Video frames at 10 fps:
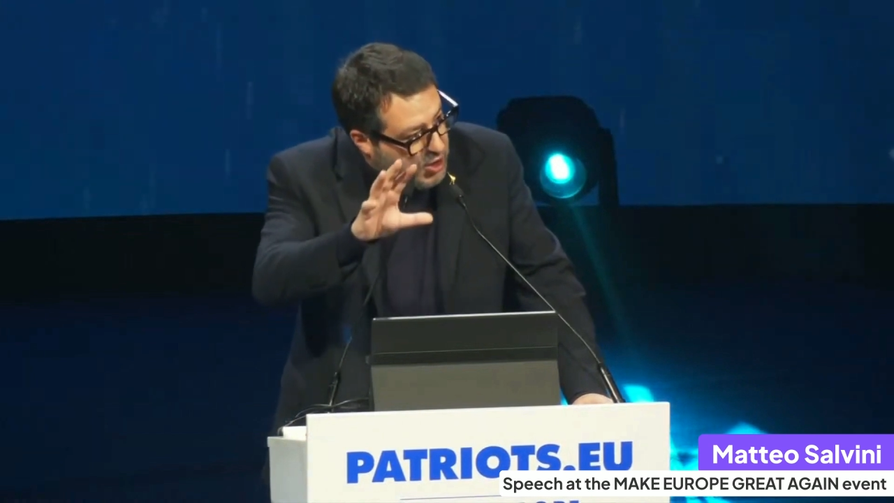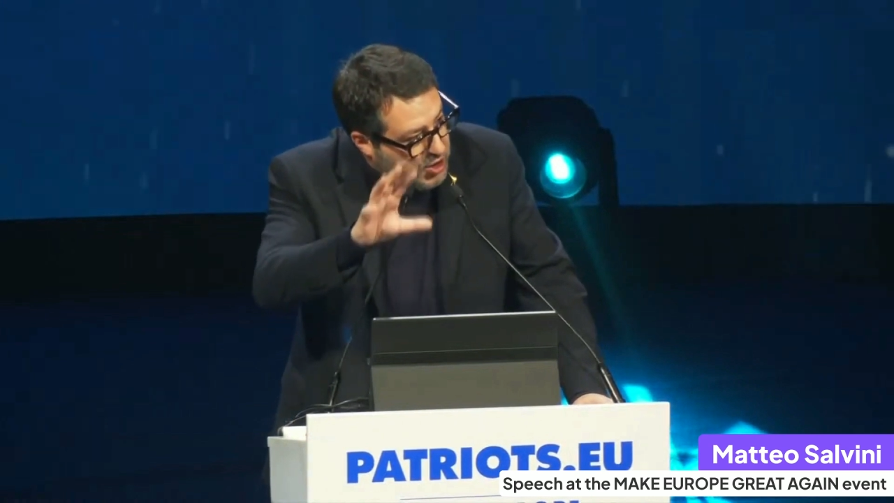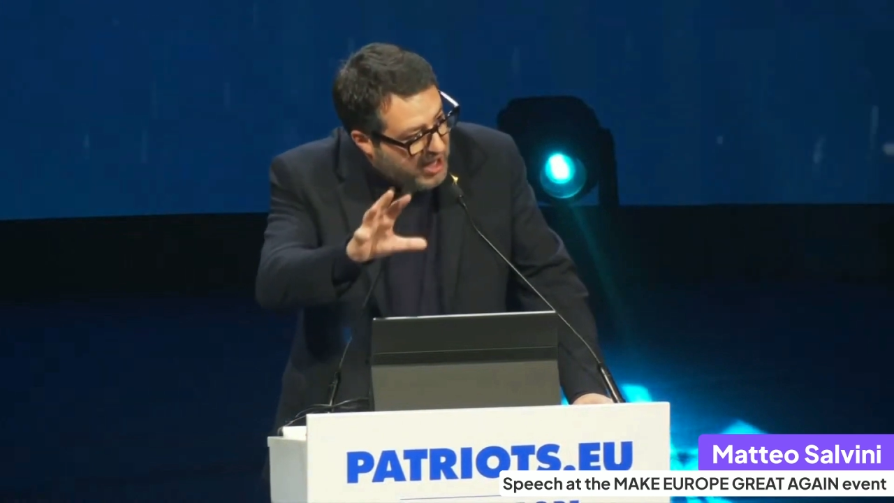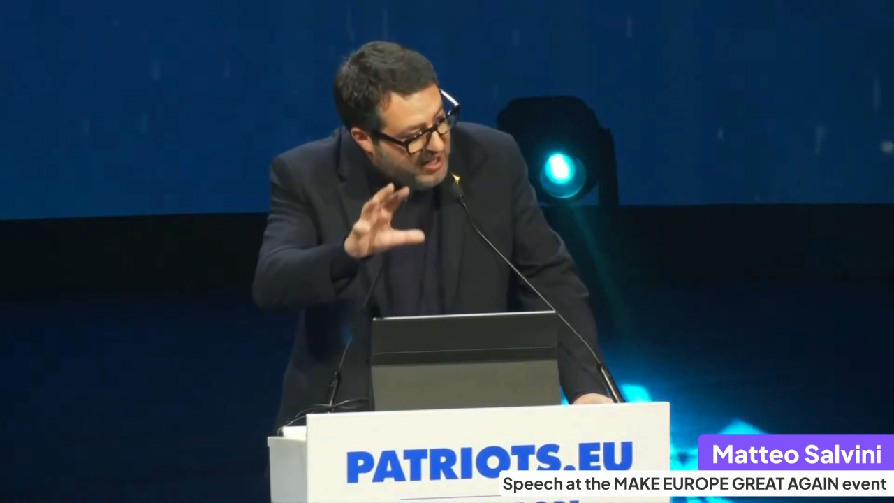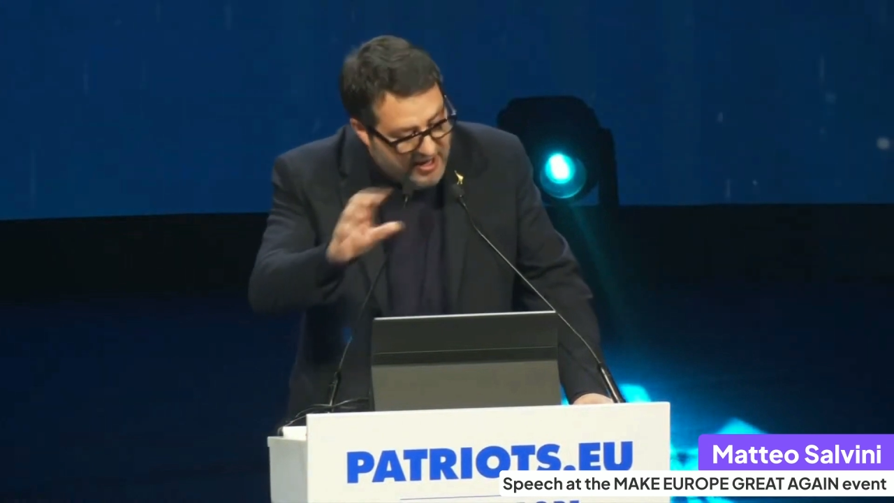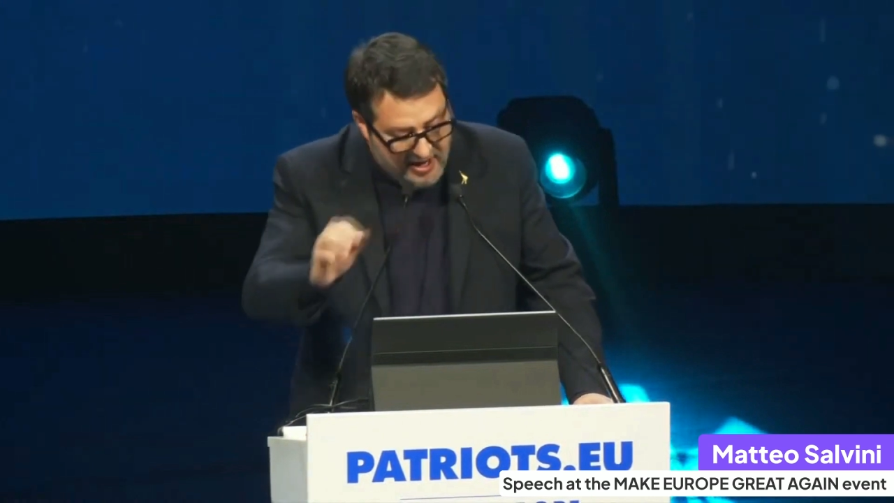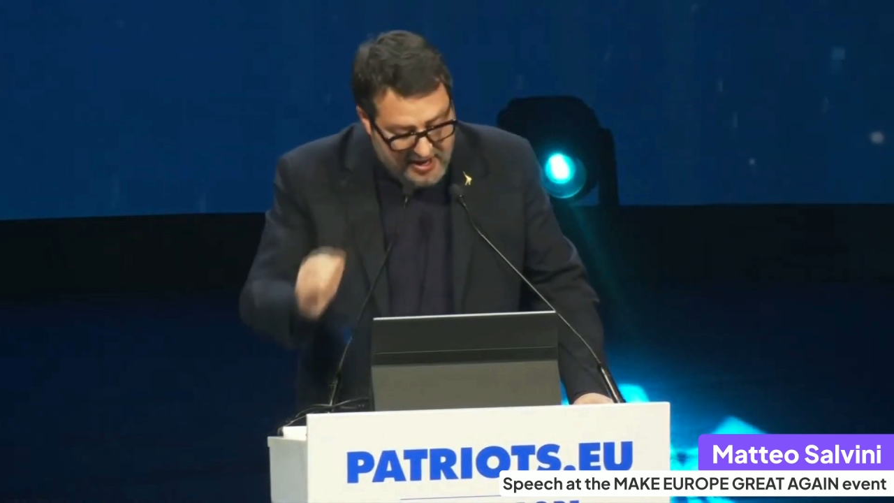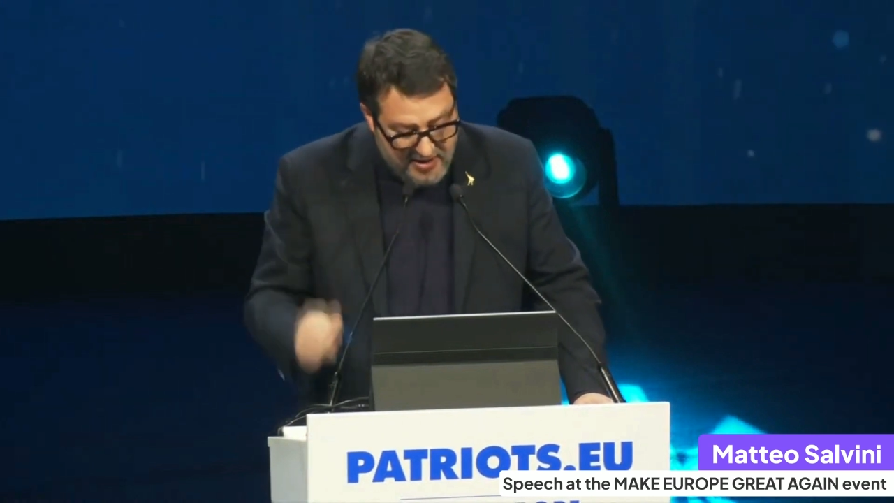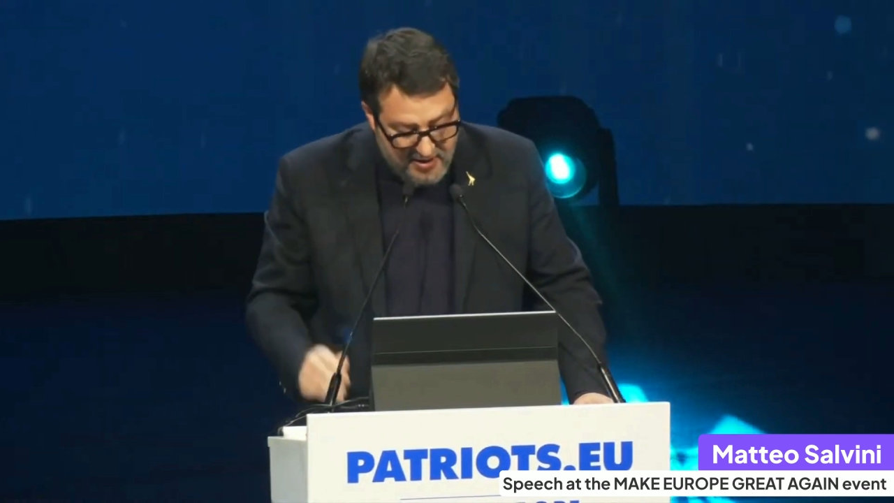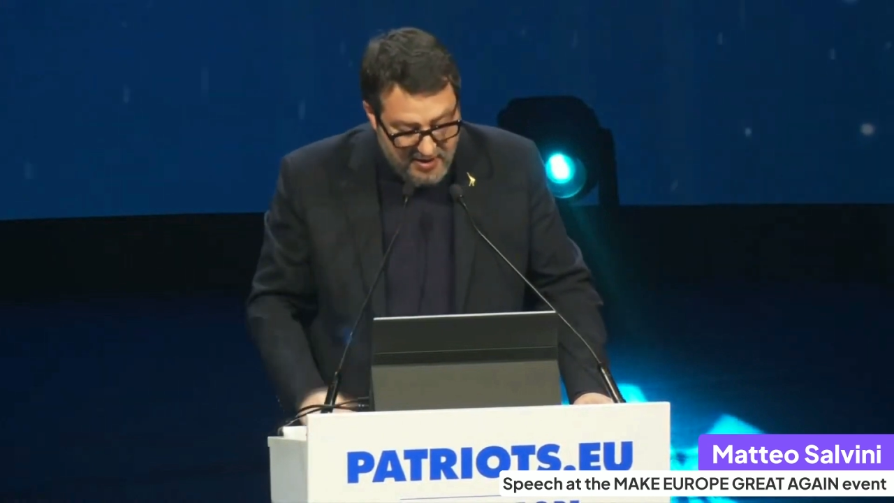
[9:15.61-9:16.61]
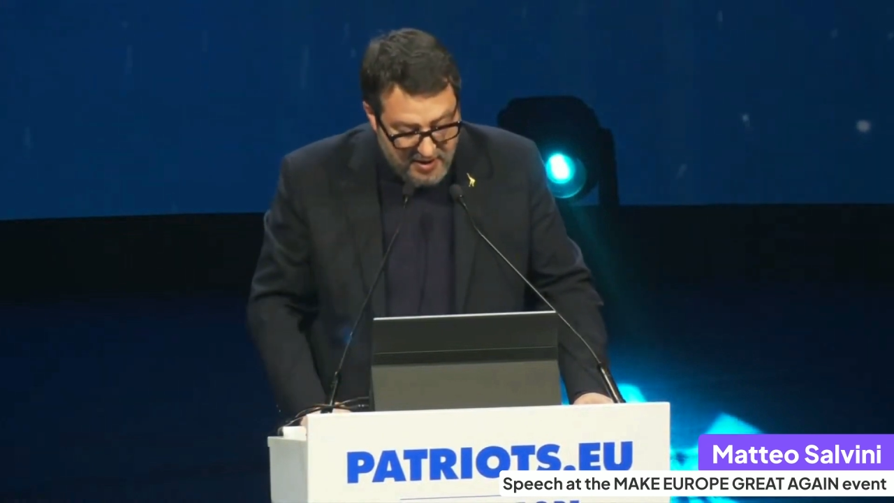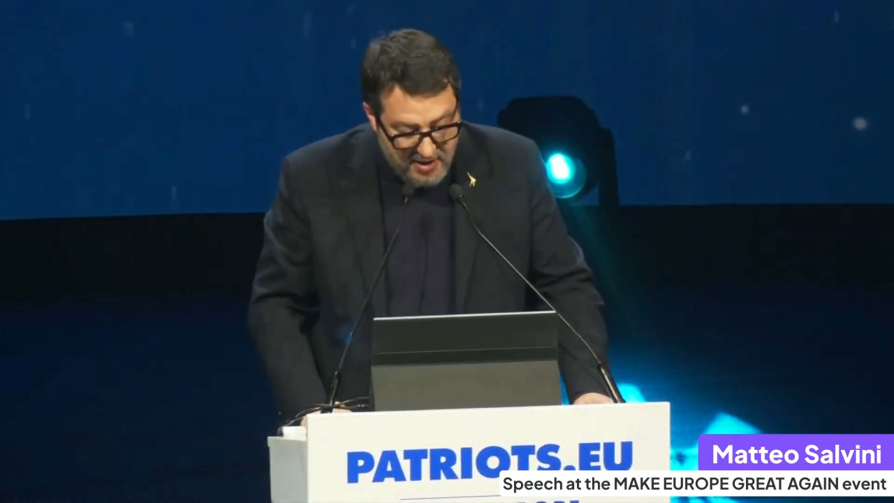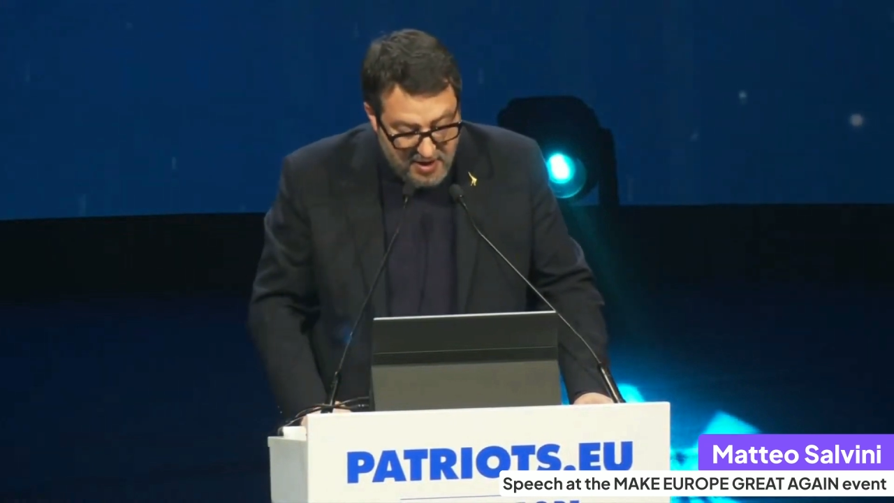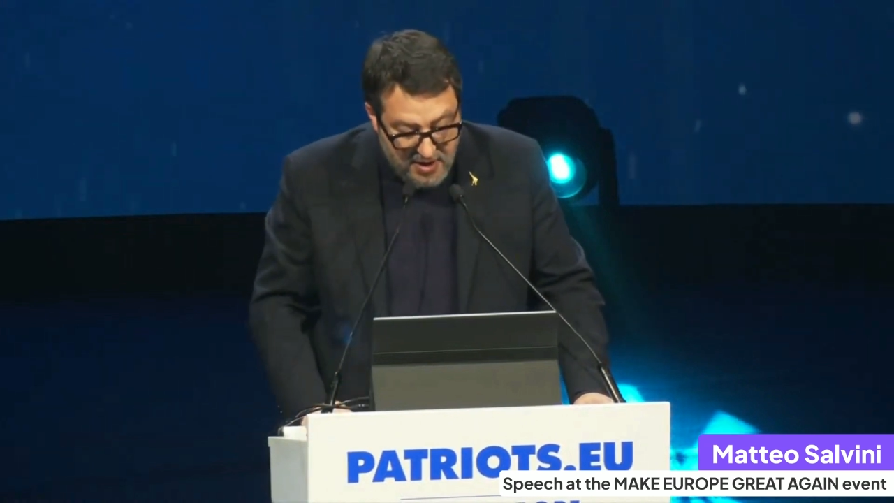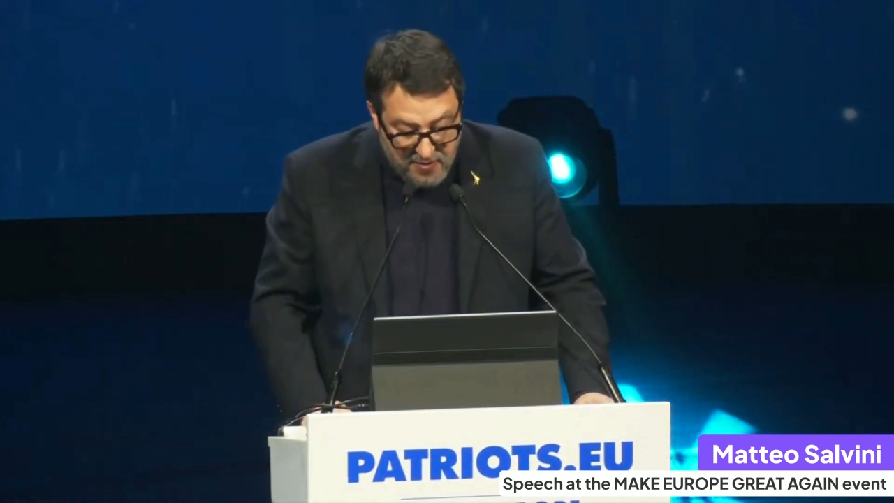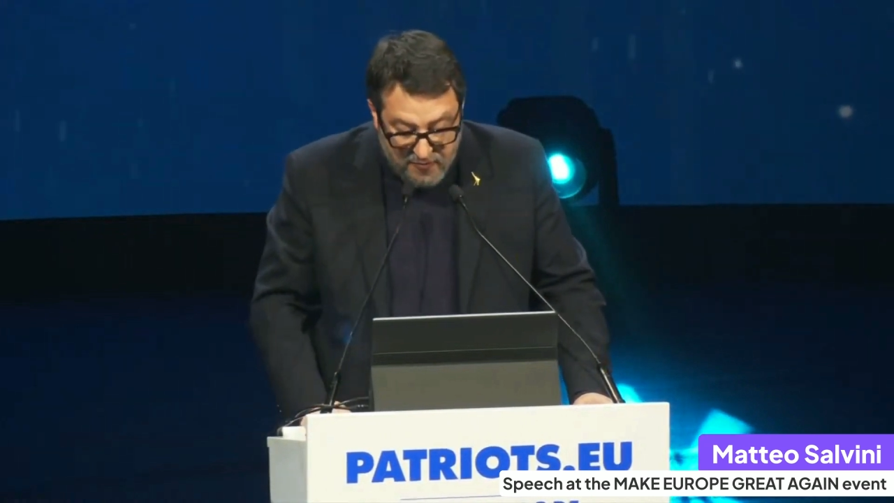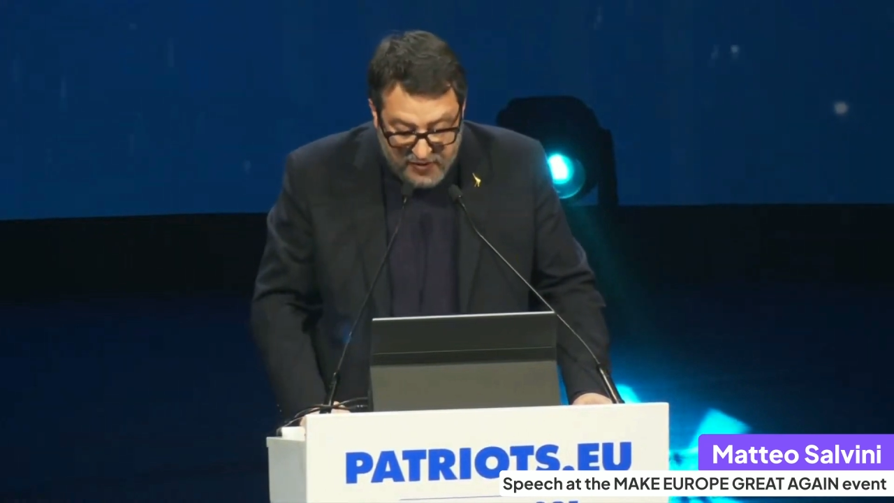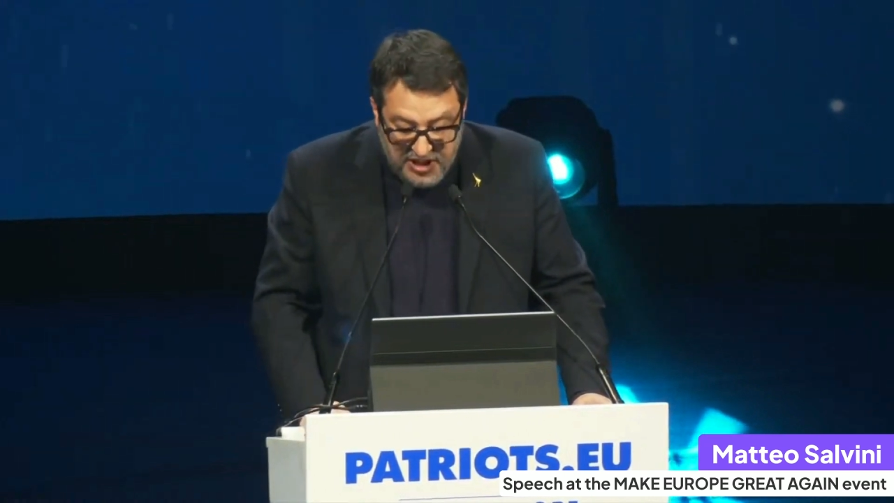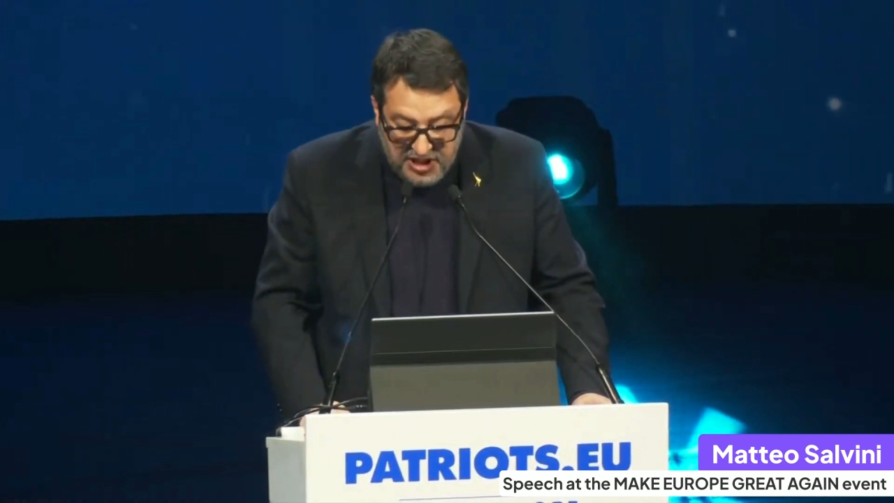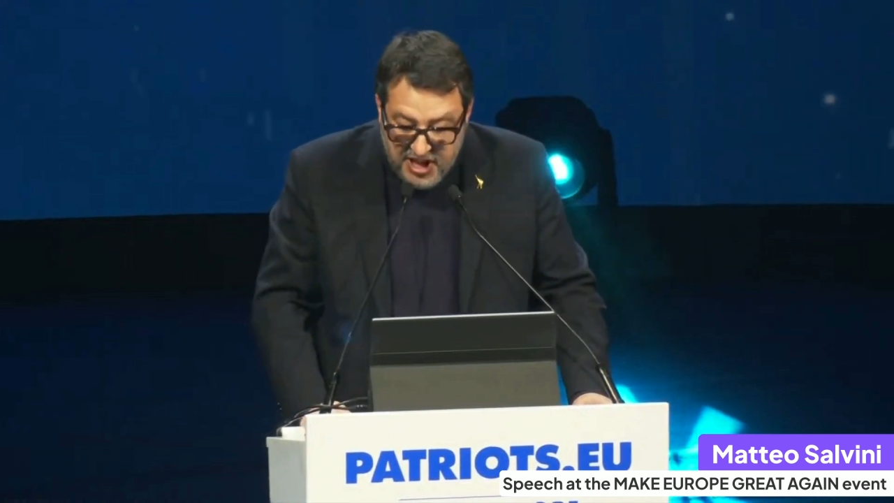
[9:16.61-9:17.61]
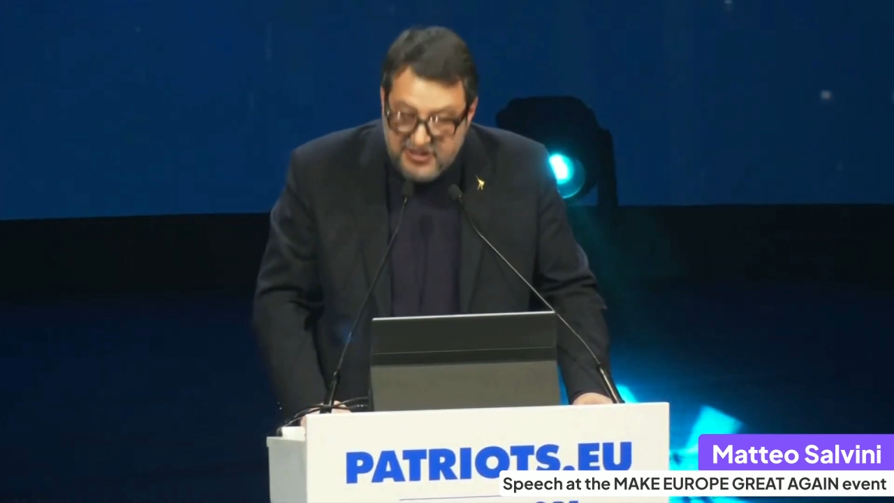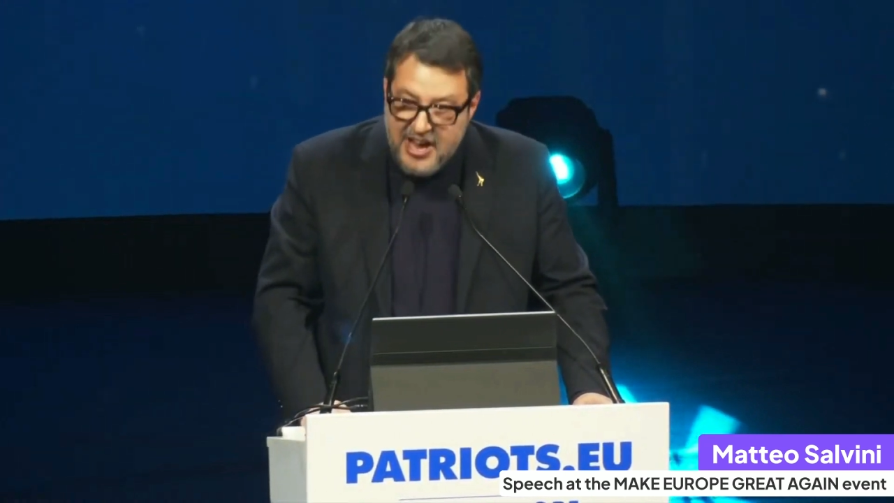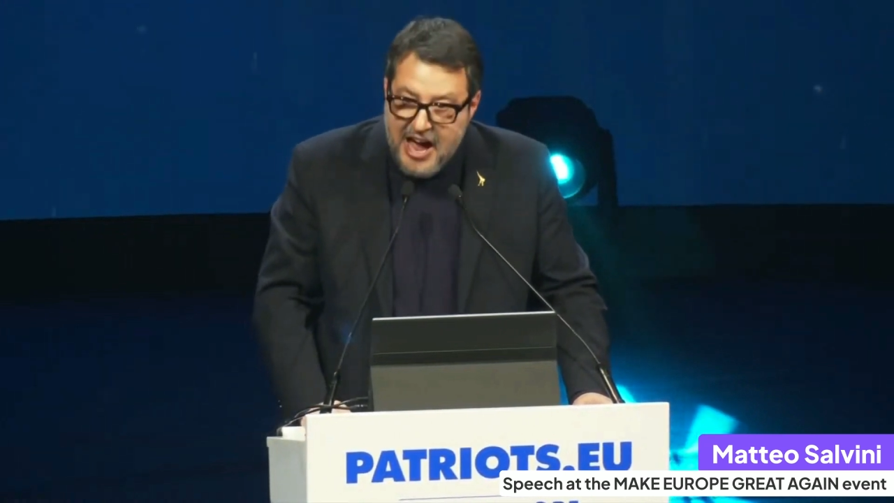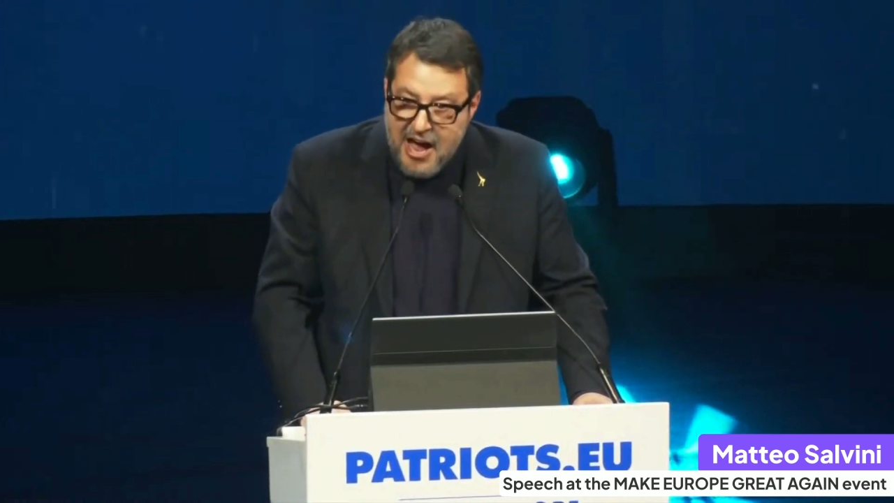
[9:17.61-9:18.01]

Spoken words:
We ask you for the vision and the courage